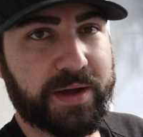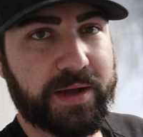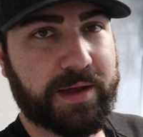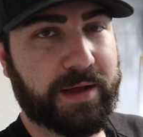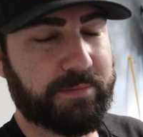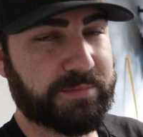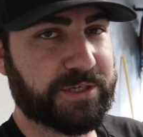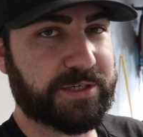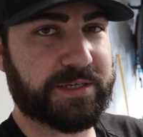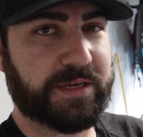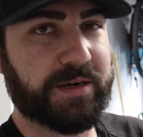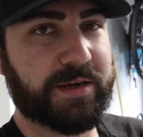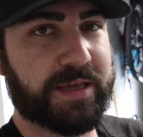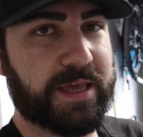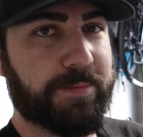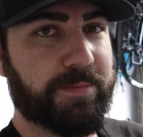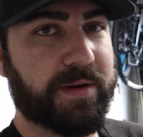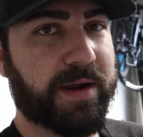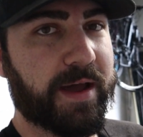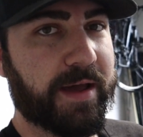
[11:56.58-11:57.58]
but I'm just going to
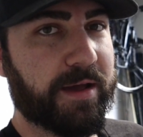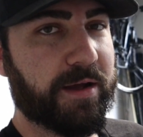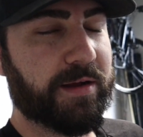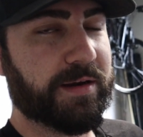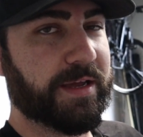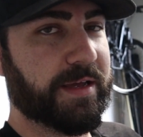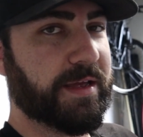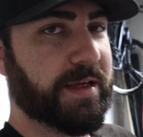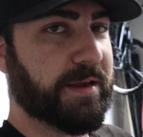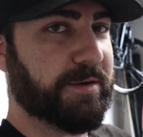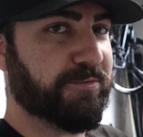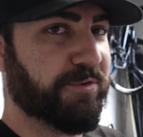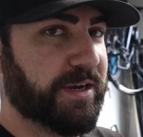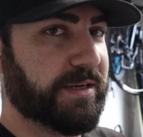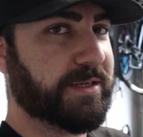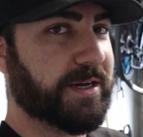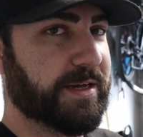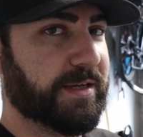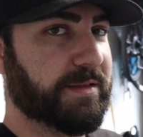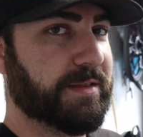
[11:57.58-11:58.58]
keep an eye on it and
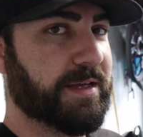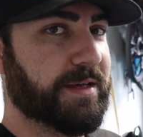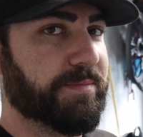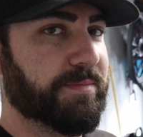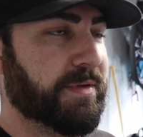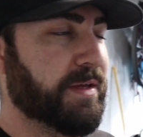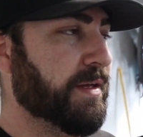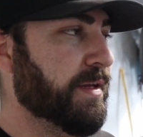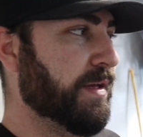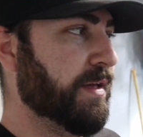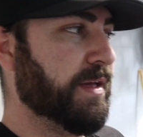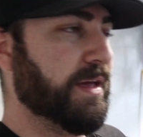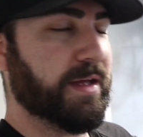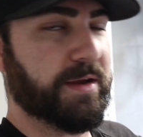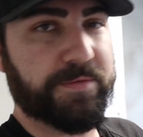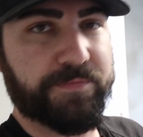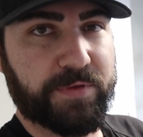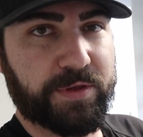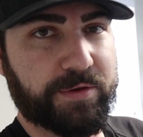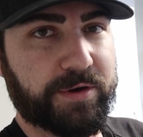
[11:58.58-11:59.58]
retighten them
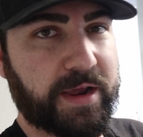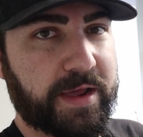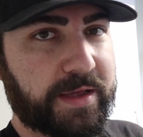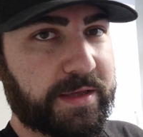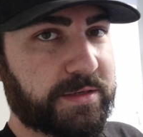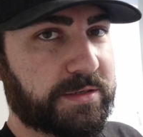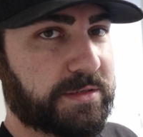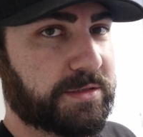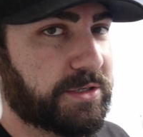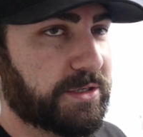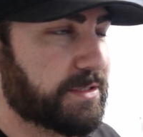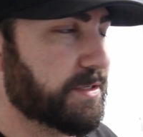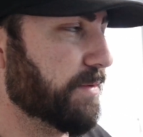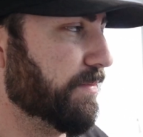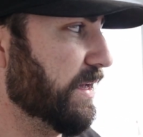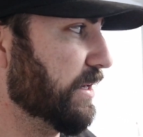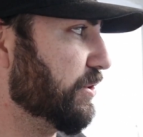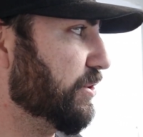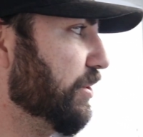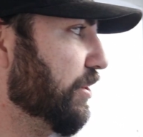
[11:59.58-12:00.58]
in a few days just to
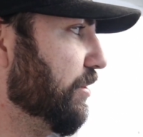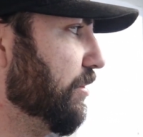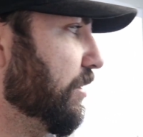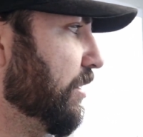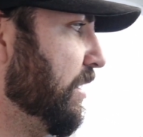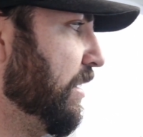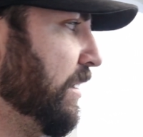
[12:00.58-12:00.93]
make sure,